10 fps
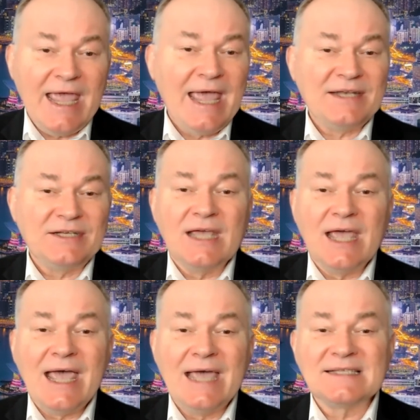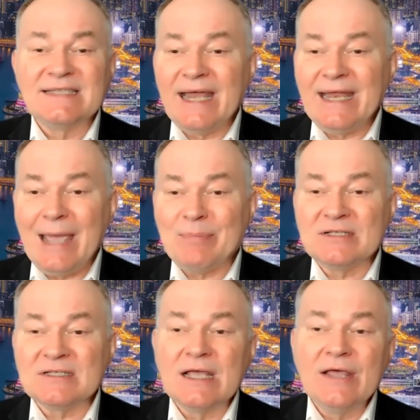And as that
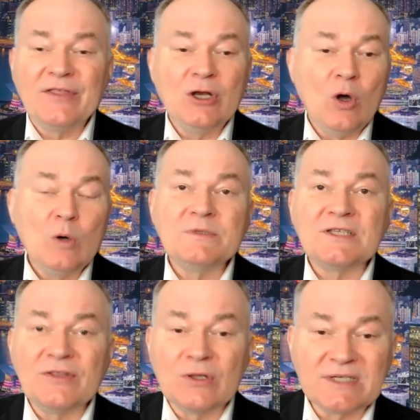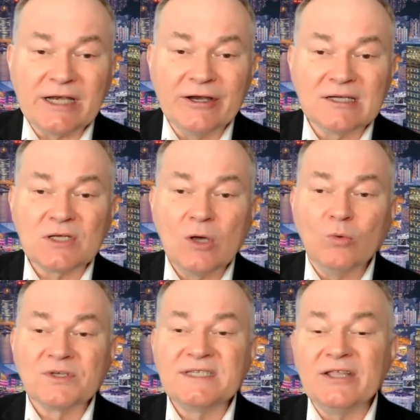happens, then homes in those areas
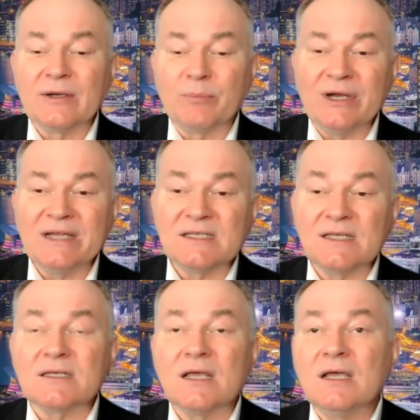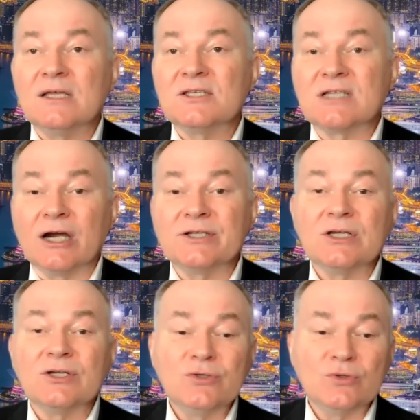will see their prices
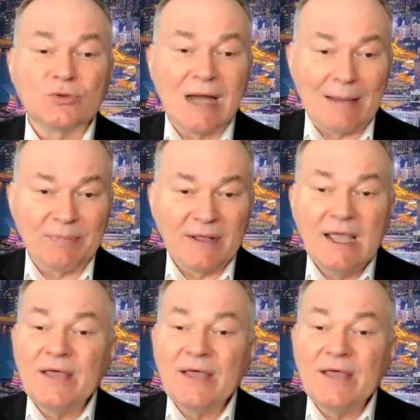start to drop.